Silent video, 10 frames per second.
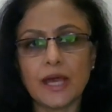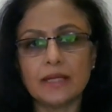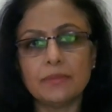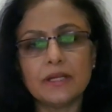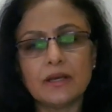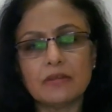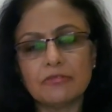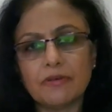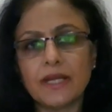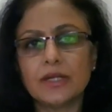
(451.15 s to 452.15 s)
had been
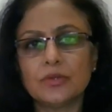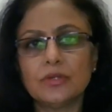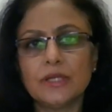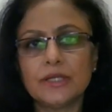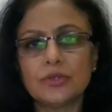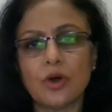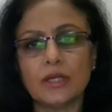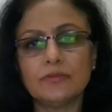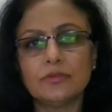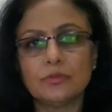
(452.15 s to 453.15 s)
confined only to
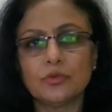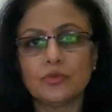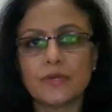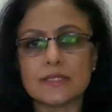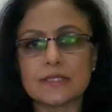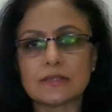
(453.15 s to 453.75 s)
Hollywood movies.